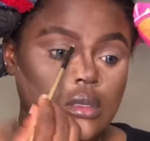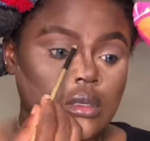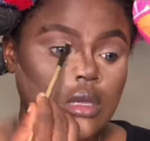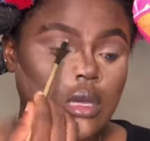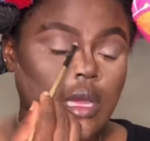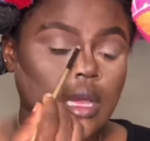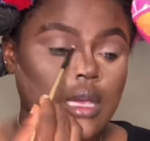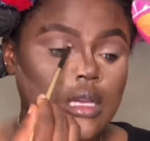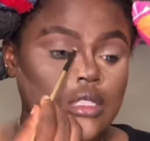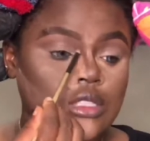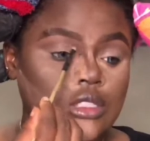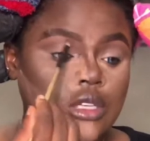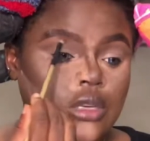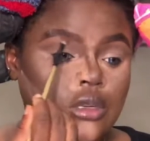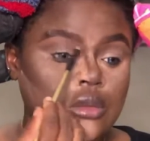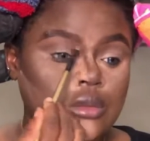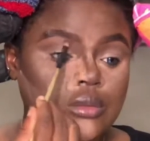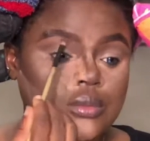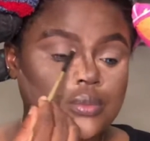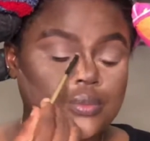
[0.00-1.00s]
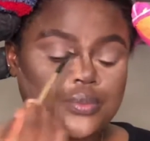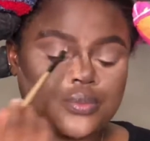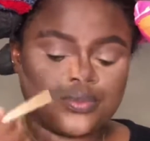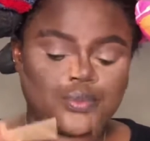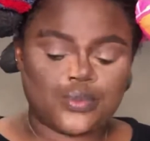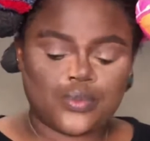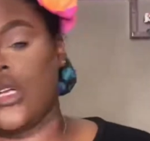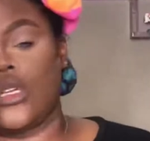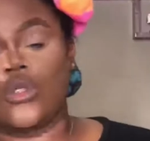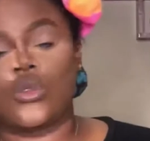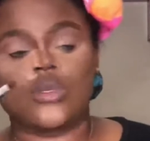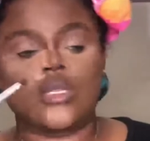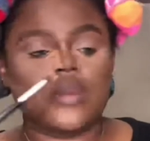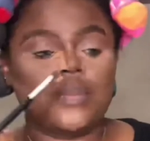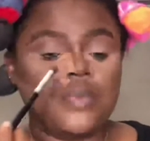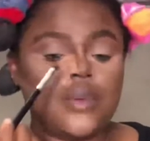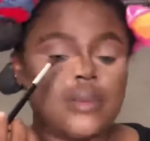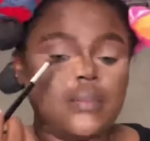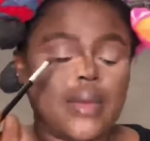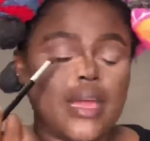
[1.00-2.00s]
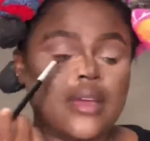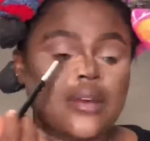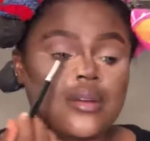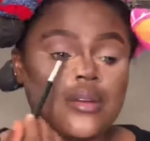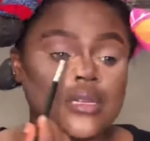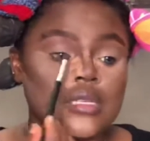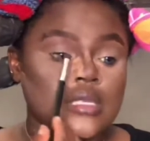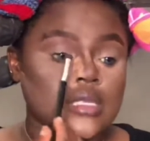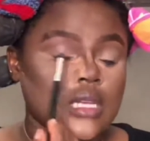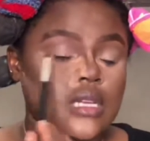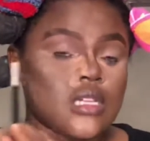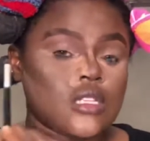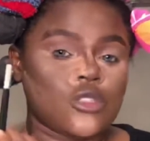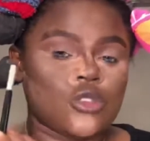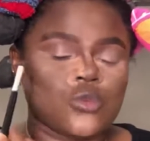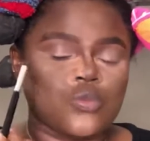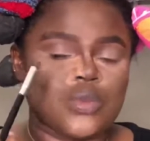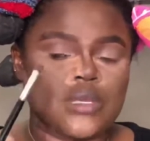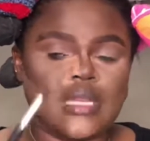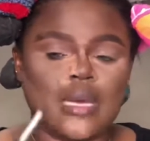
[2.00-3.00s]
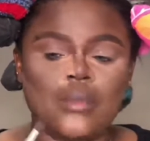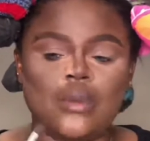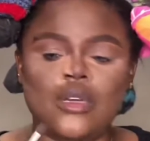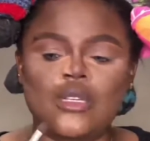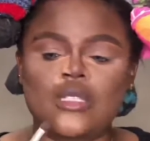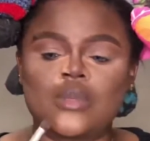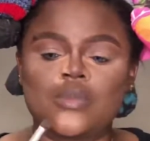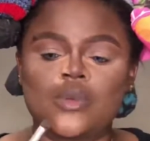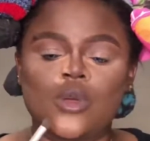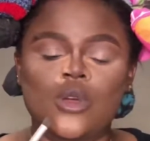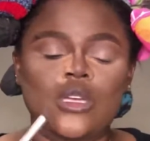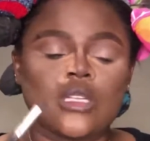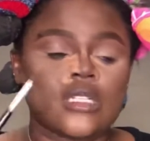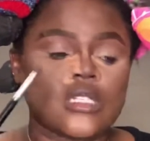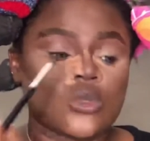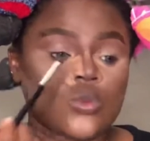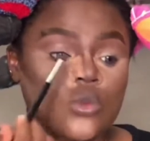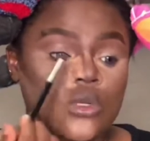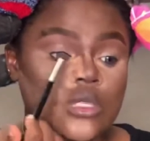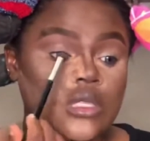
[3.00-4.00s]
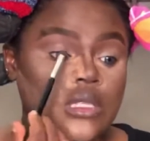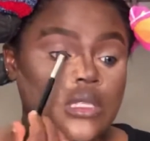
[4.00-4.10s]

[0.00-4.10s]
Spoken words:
eyeshadow. To deepen my crease a little bit, I'm going to be going in with